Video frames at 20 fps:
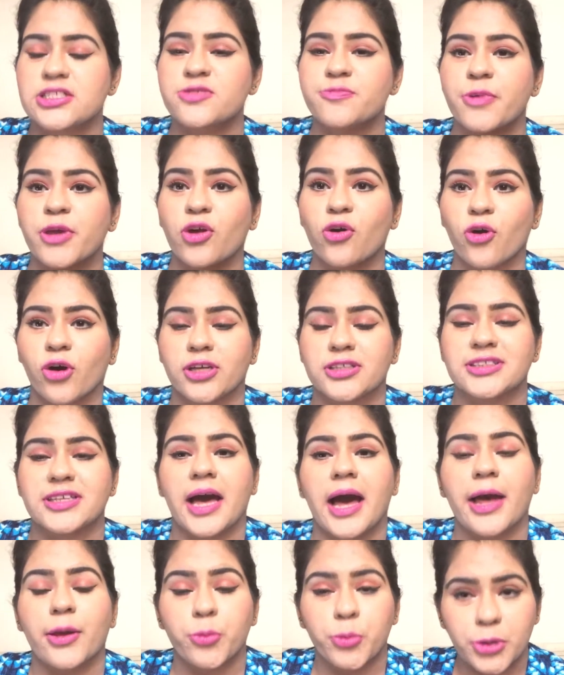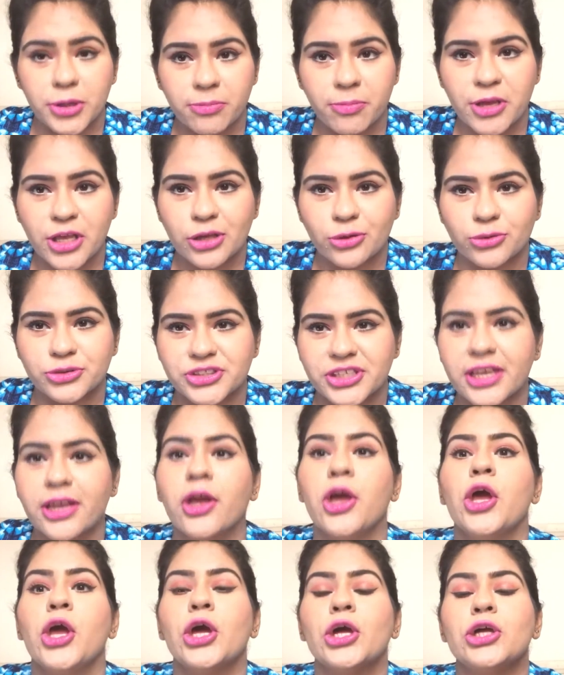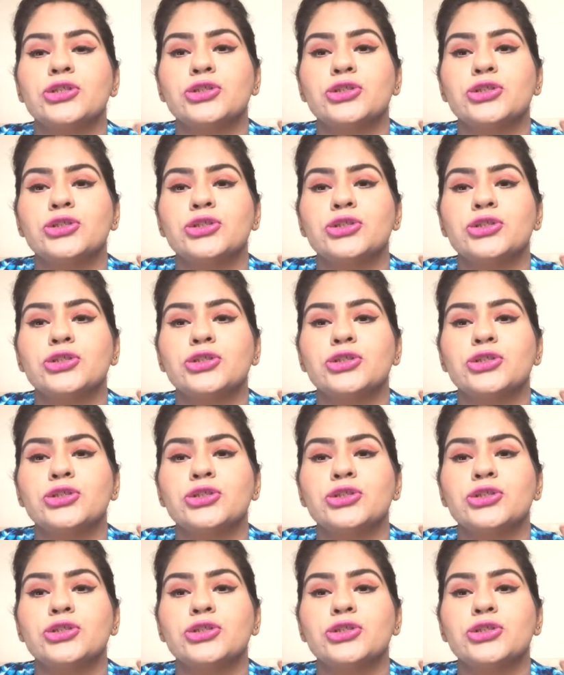It's because I will be using